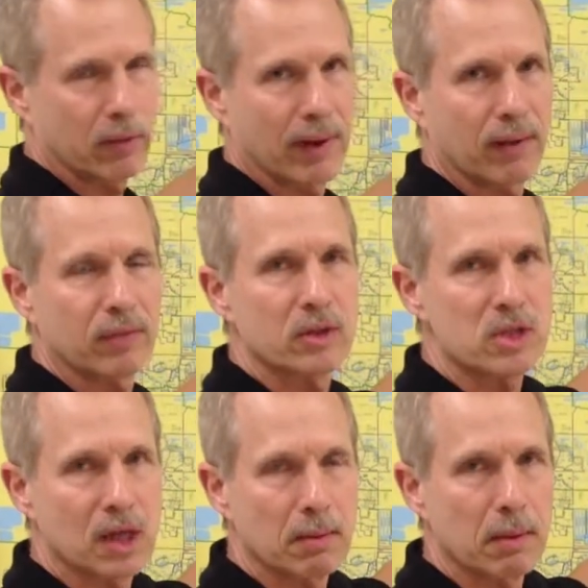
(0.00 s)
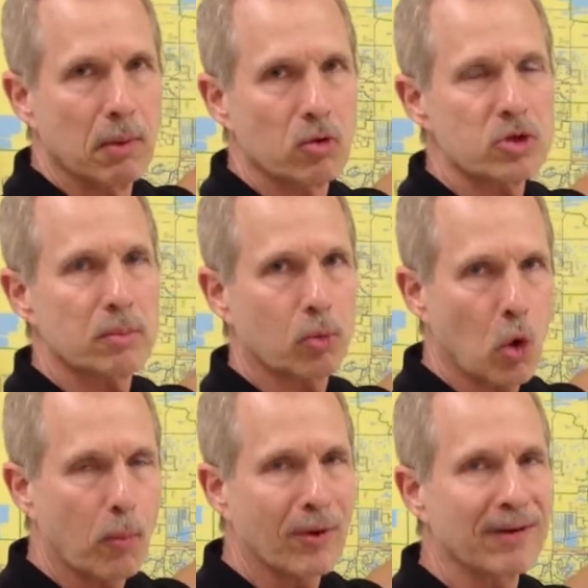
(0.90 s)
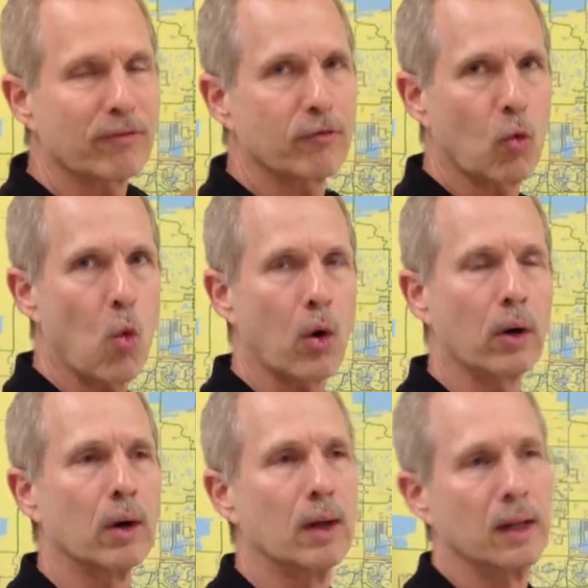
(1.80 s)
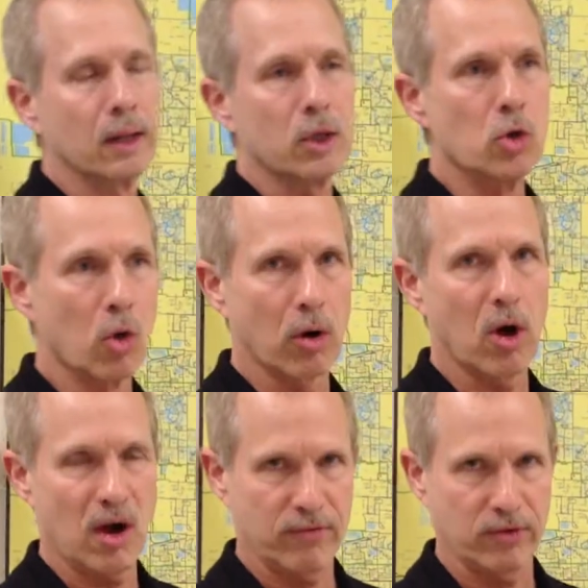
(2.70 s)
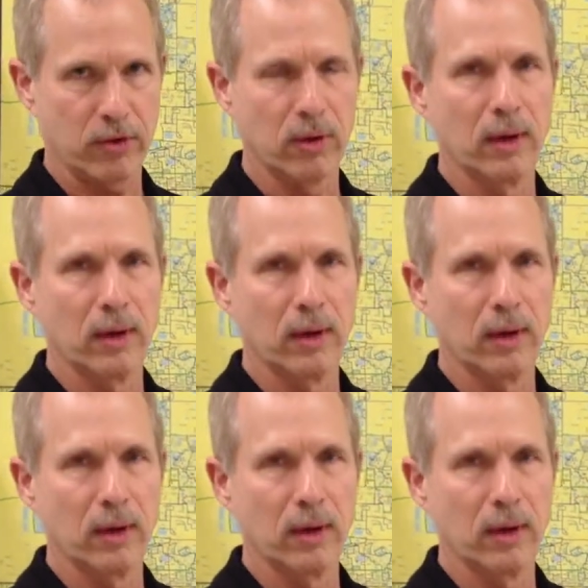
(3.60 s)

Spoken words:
route that's going to be most appropriate for your offer,